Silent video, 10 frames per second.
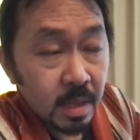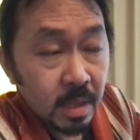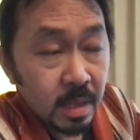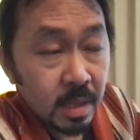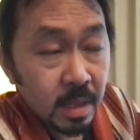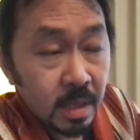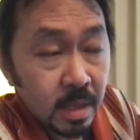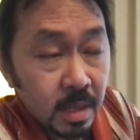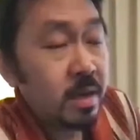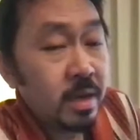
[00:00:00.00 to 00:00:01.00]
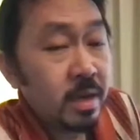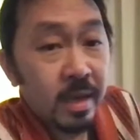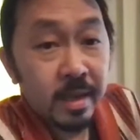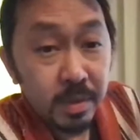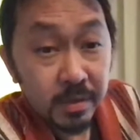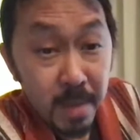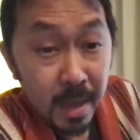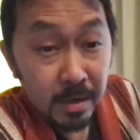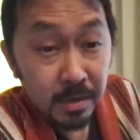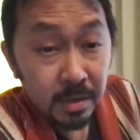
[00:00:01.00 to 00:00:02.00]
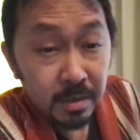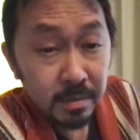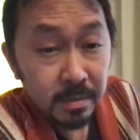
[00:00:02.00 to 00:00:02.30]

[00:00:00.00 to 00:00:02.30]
It could be an abusive manager.